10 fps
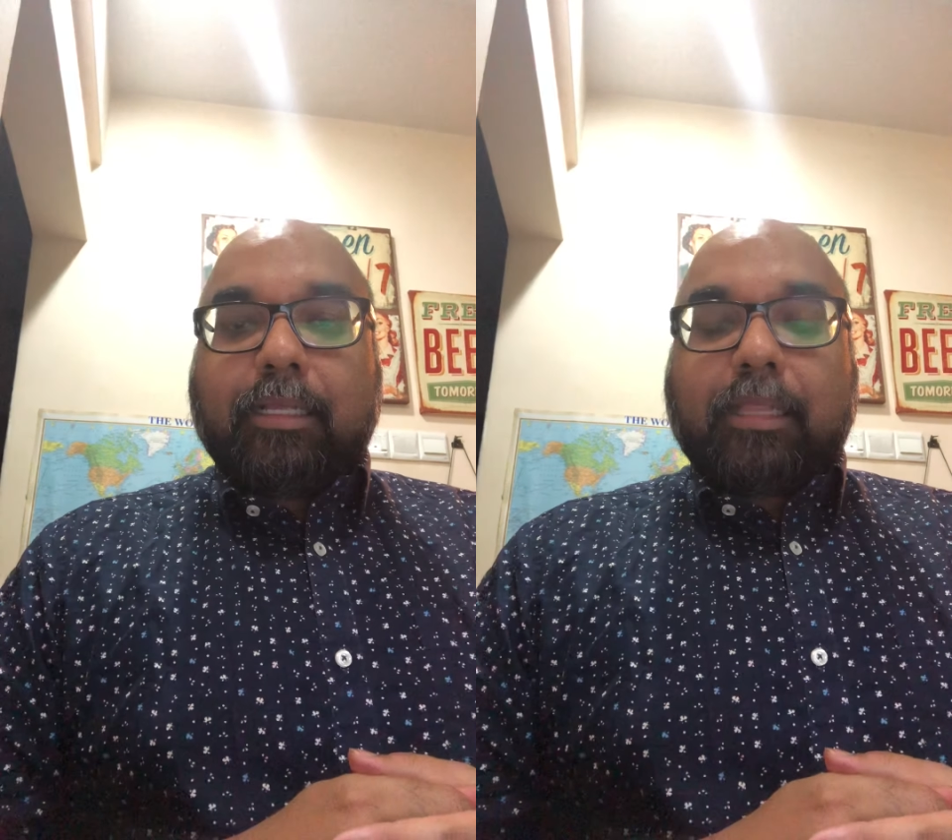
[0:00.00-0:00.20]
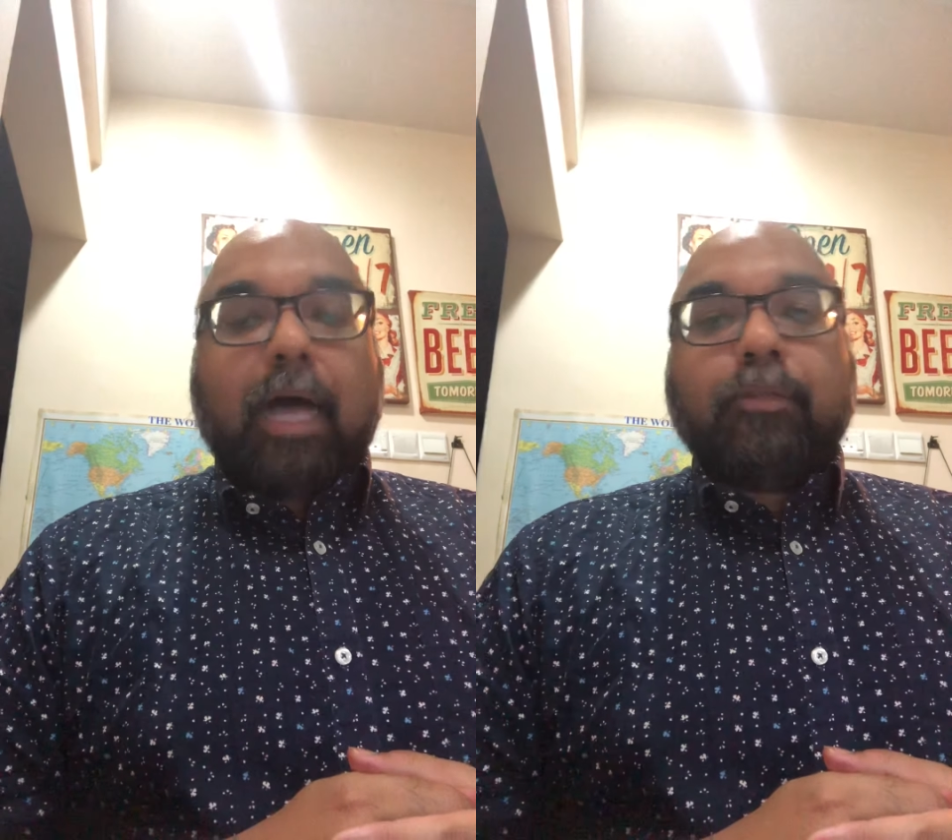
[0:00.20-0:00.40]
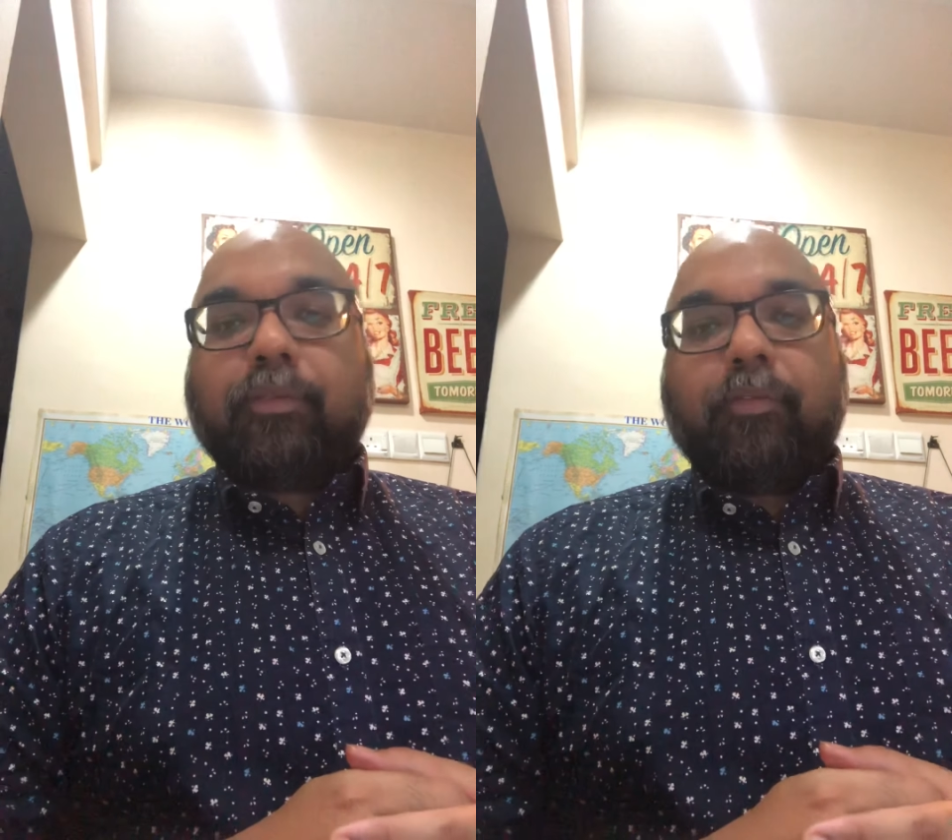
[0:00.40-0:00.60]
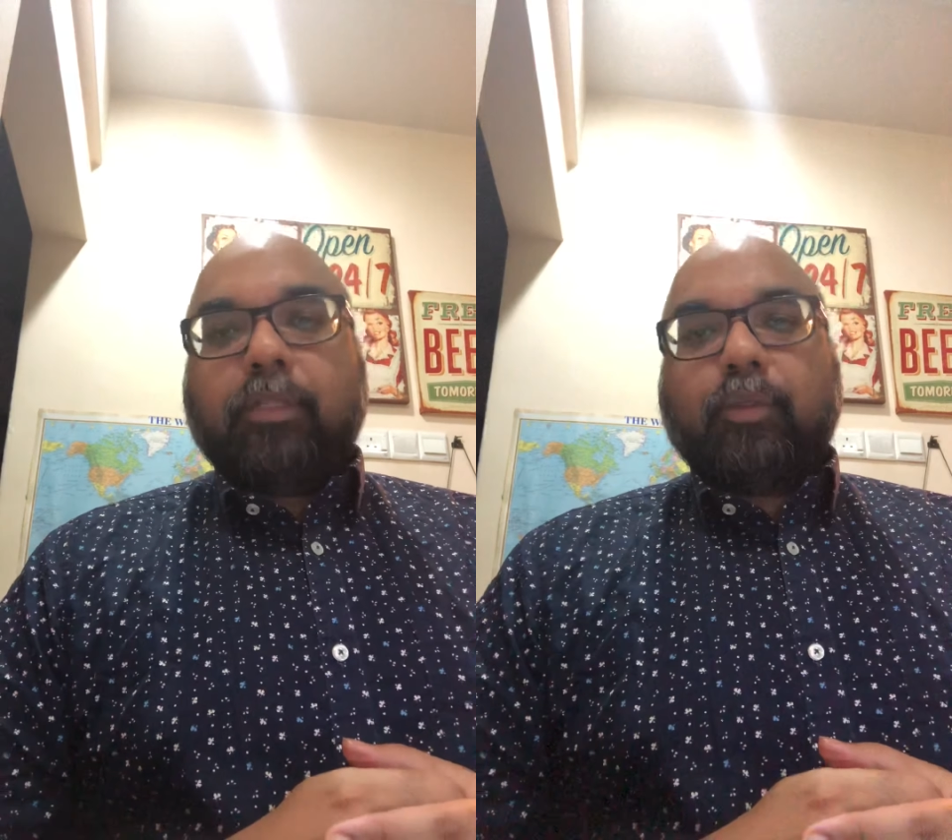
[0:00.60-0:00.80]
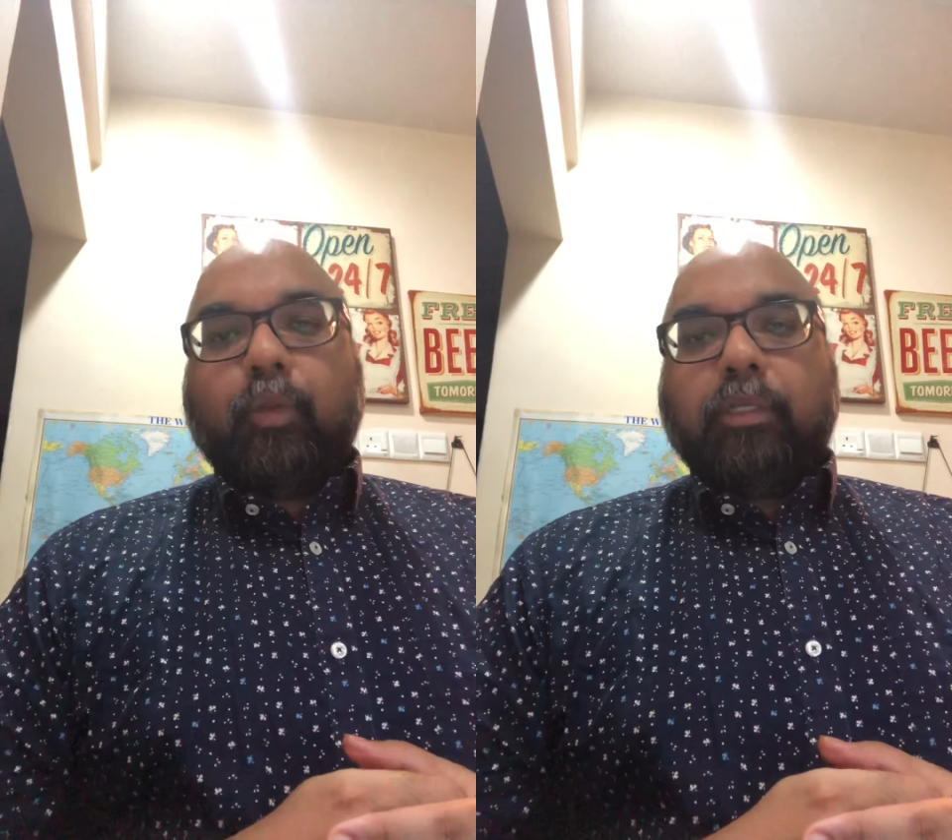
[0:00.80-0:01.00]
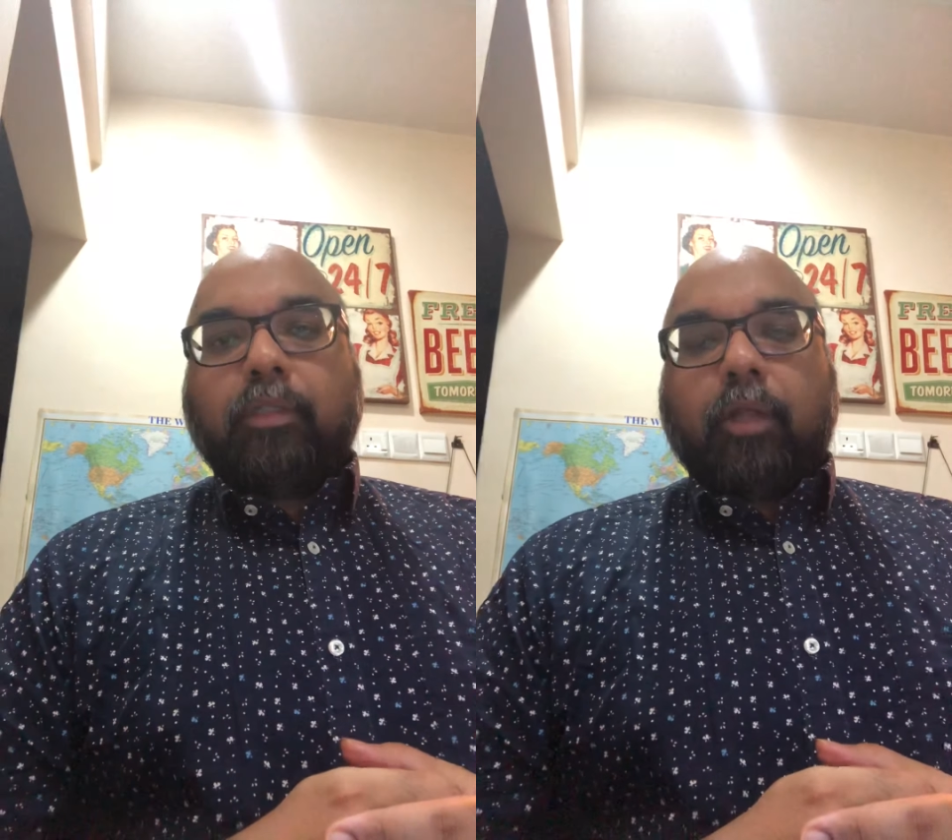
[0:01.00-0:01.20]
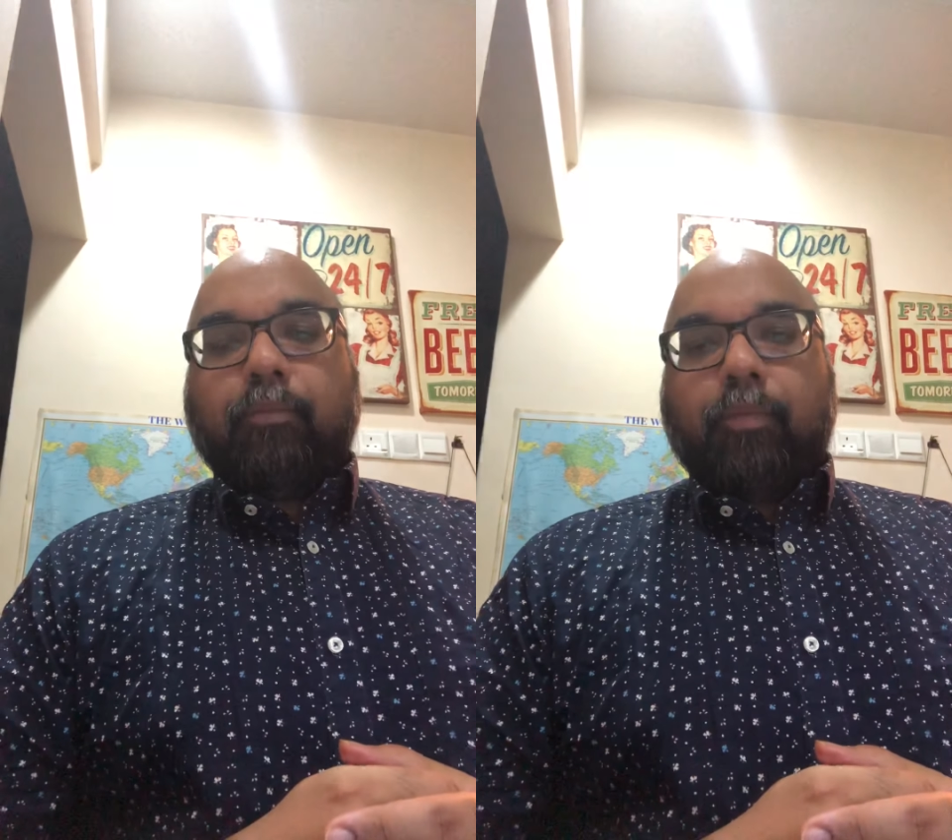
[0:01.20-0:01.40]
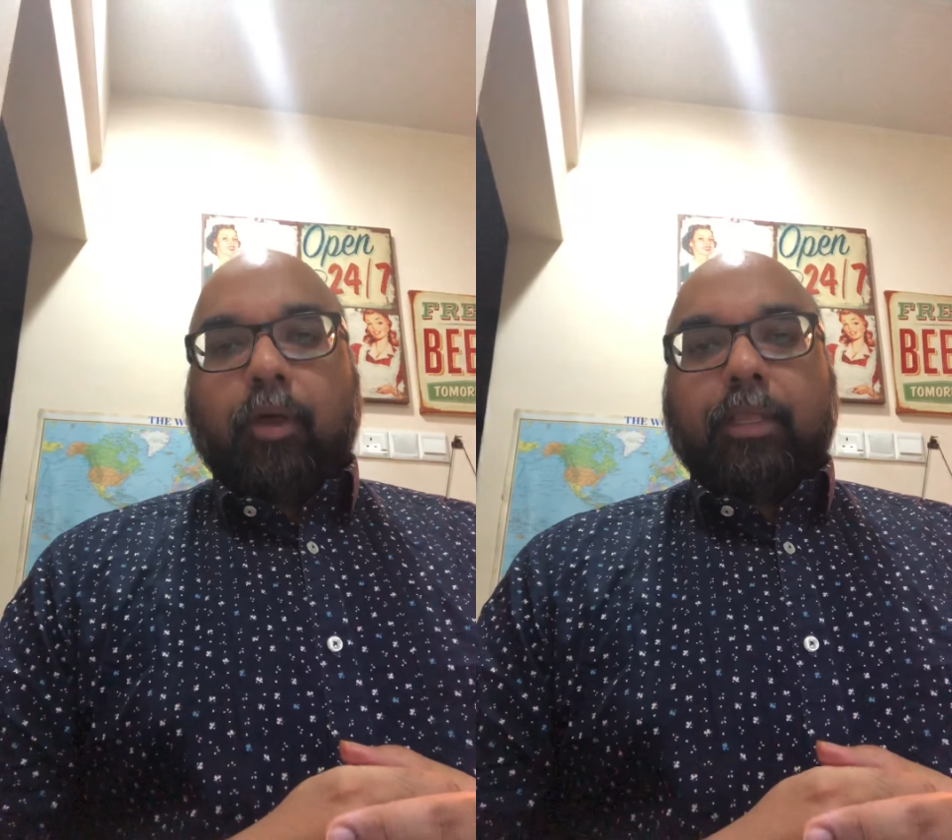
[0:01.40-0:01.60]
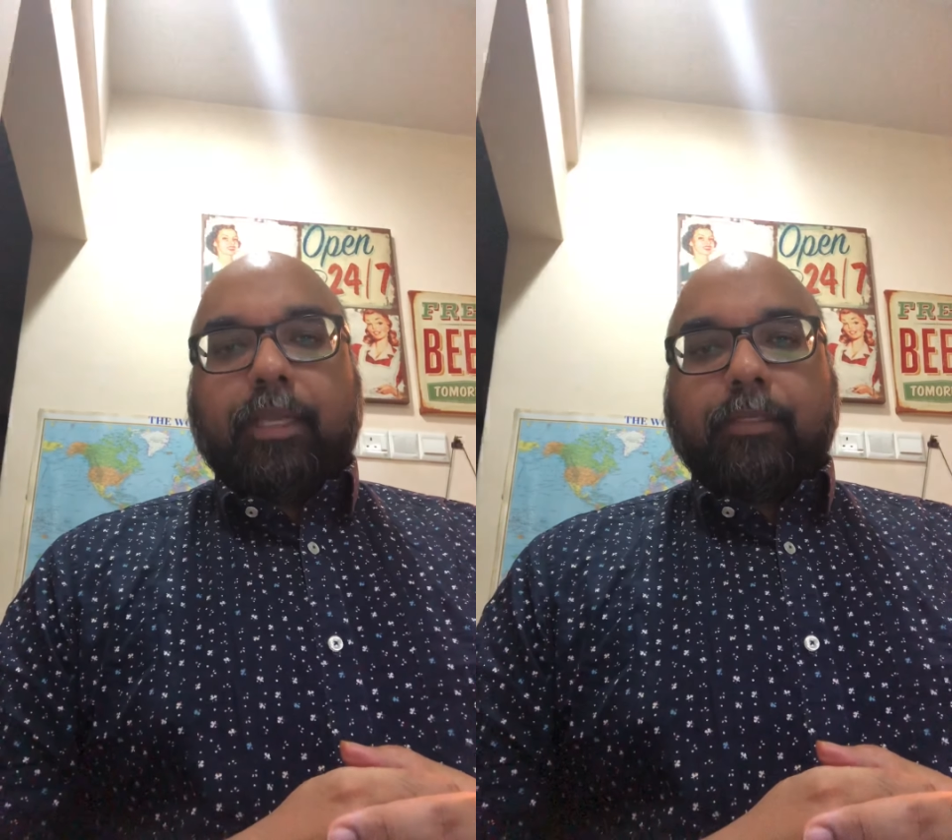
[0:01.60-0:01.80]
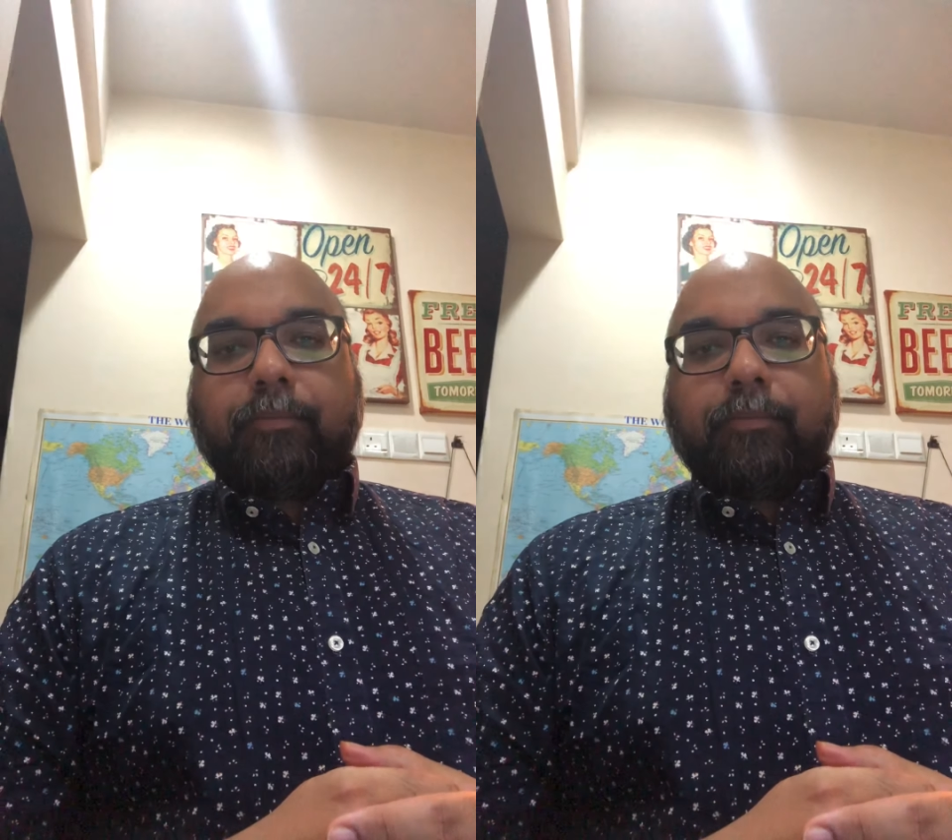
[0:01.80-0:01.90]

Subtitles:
the House of Lords will not block it.